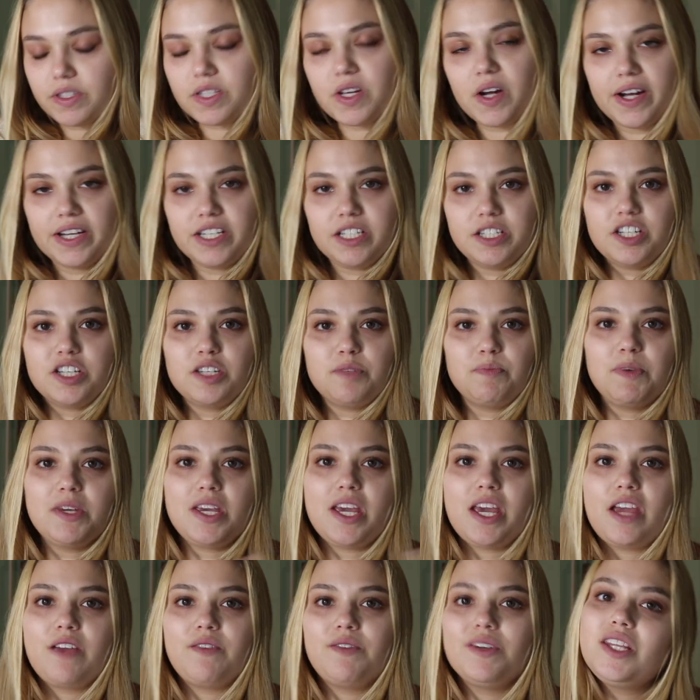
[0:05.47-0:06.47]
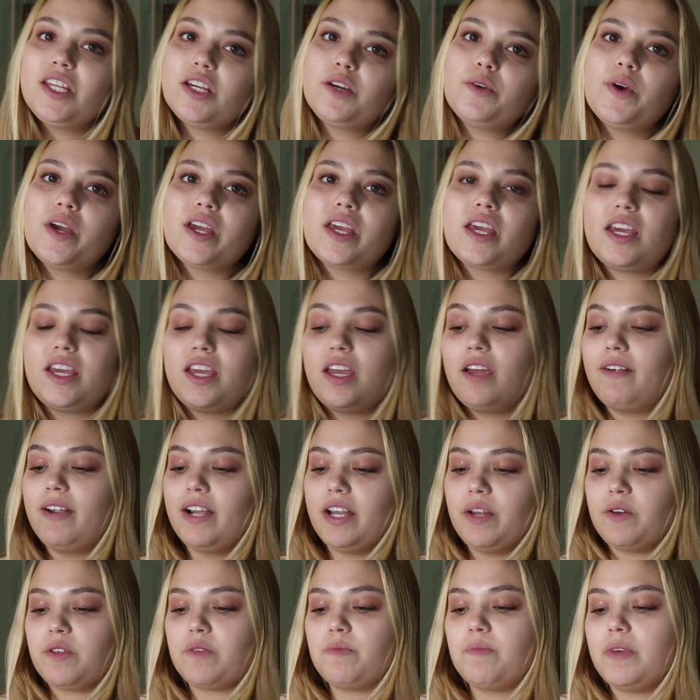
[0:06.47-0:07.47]
is going to just be a really quick get
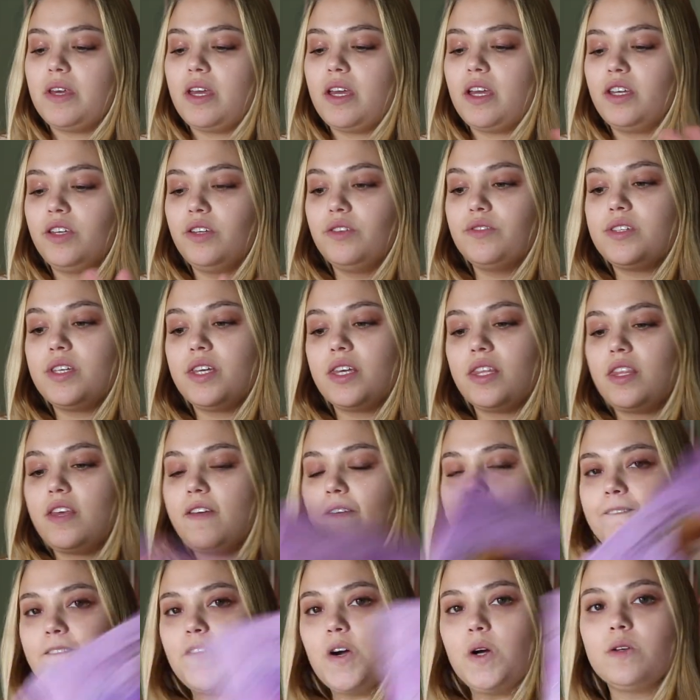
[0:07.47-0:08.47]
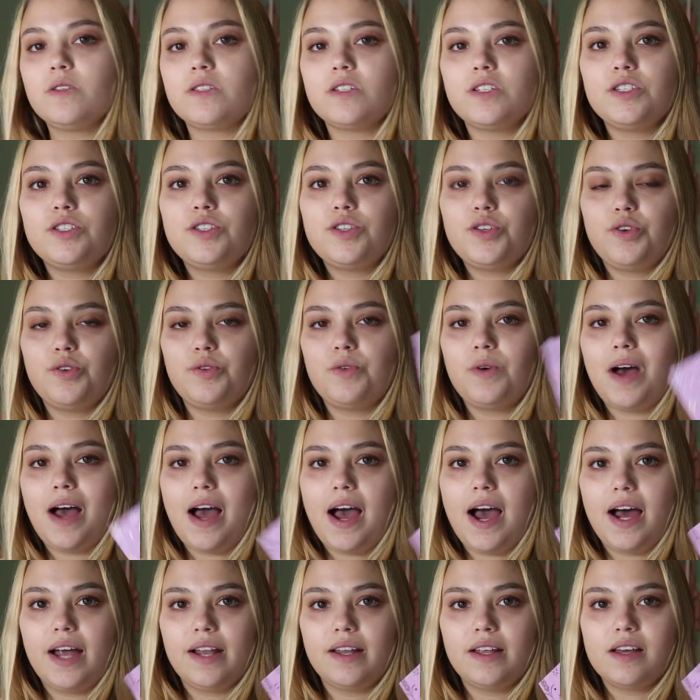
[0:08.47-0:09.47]
ready with me using the Frozen 2
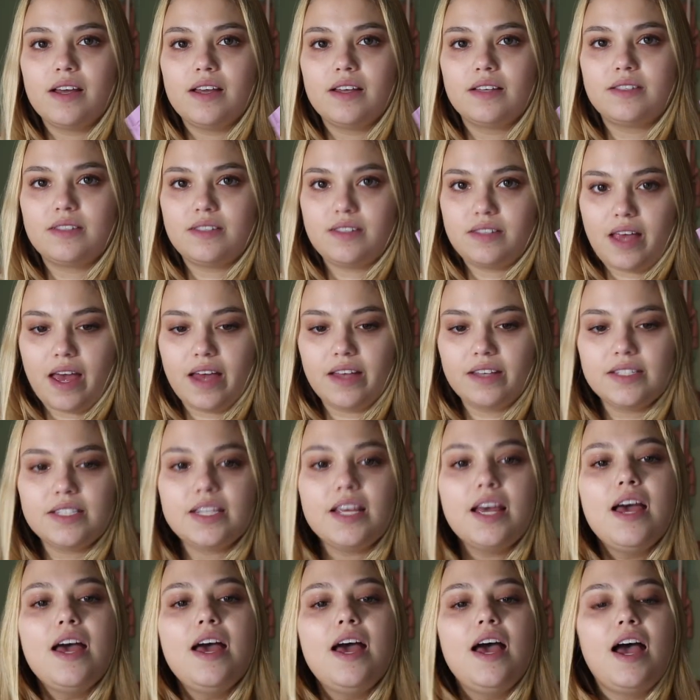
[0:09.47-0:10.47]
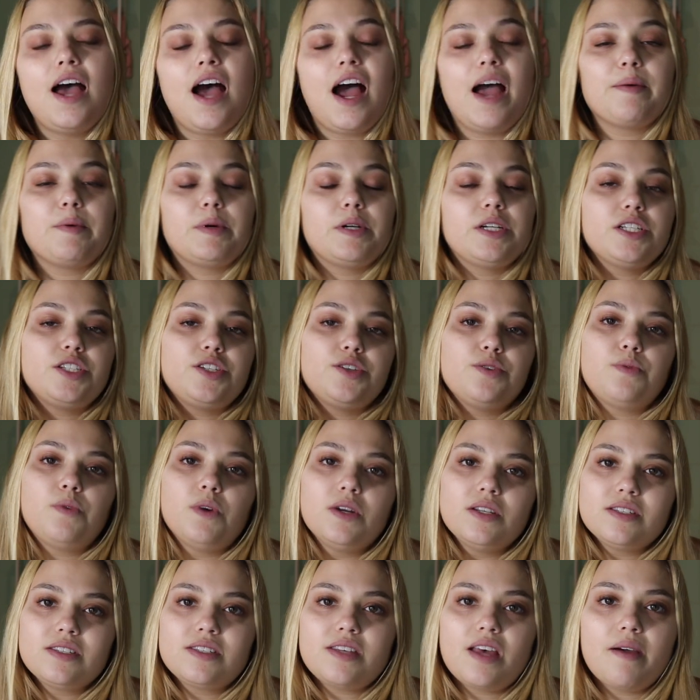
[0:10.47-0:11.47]
Anna set. I'm going to do
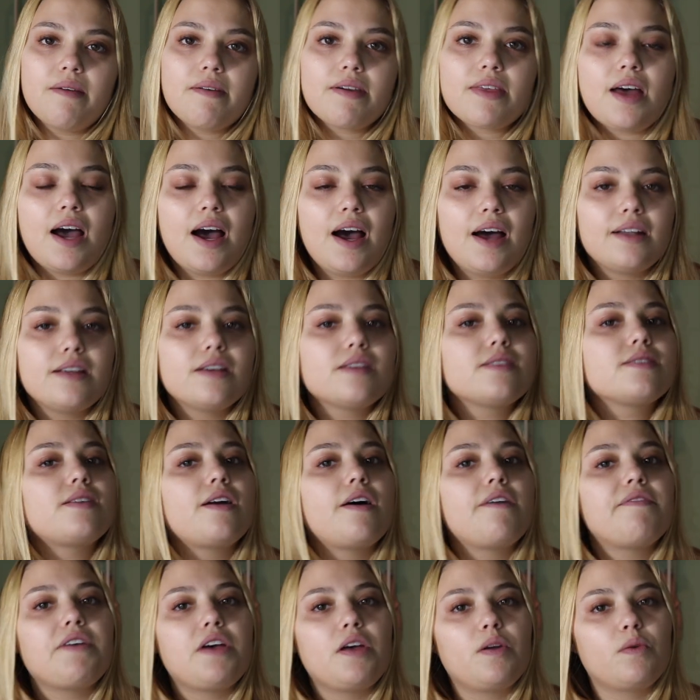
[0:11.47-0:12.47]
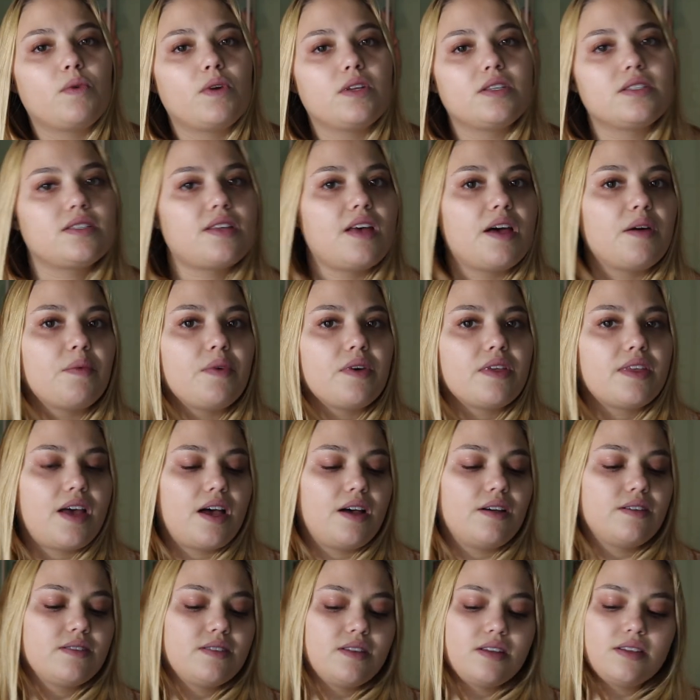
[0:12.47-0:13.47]
one set with Anna stuff and one set with
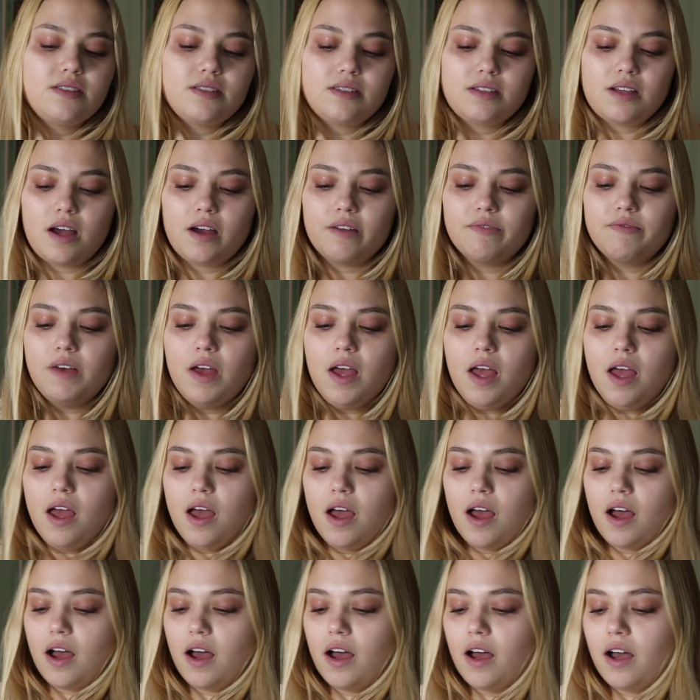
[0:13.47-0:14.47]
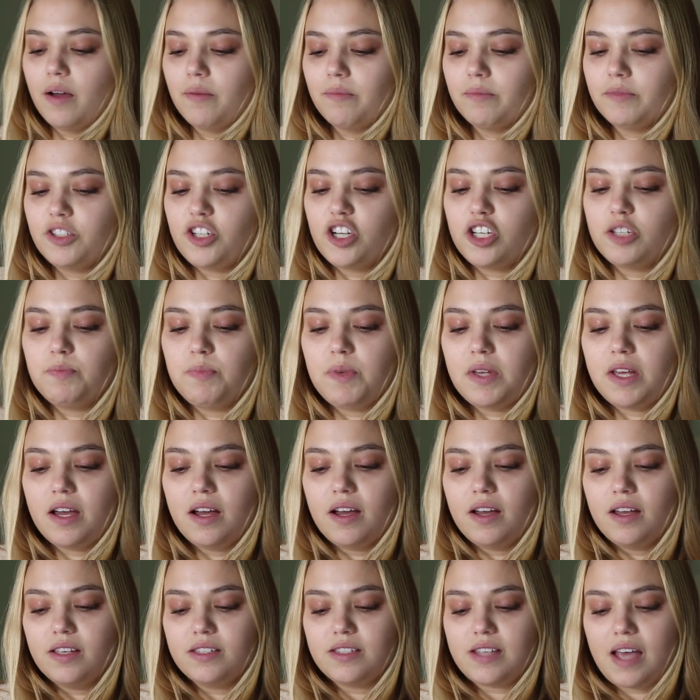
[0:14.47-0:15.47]
Elsa stuff um, just
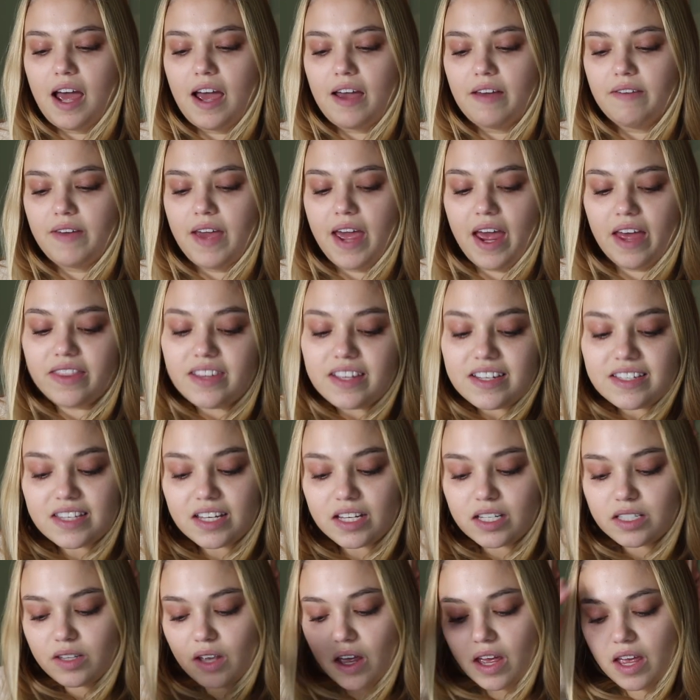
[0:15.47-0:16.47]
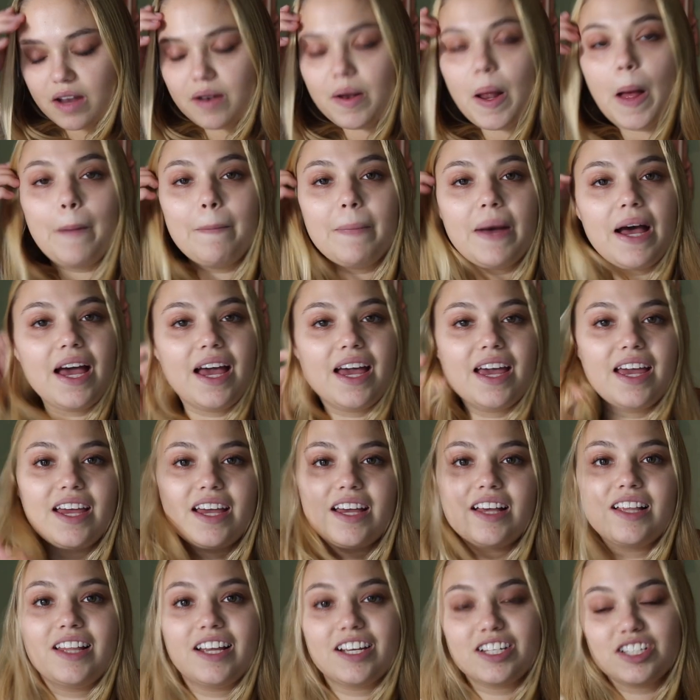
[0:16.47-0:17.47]
because I've had these things in my
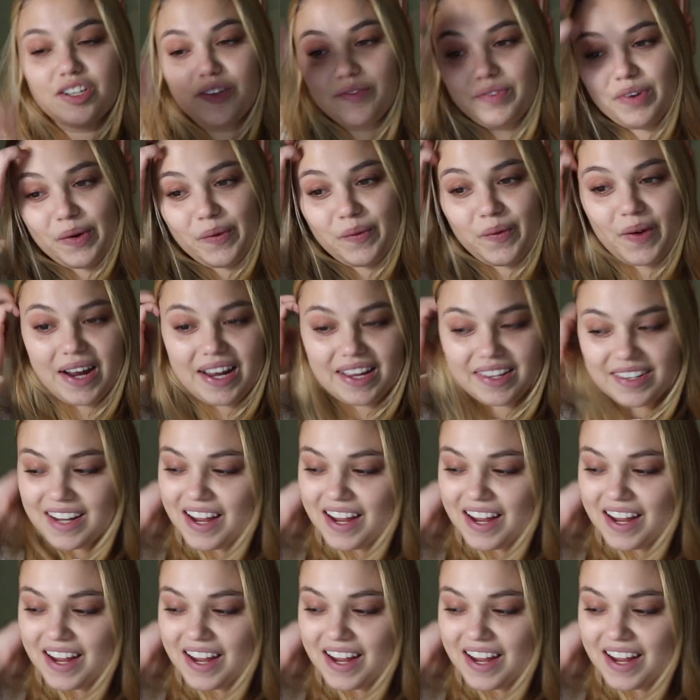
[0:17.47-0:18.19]
collection for a while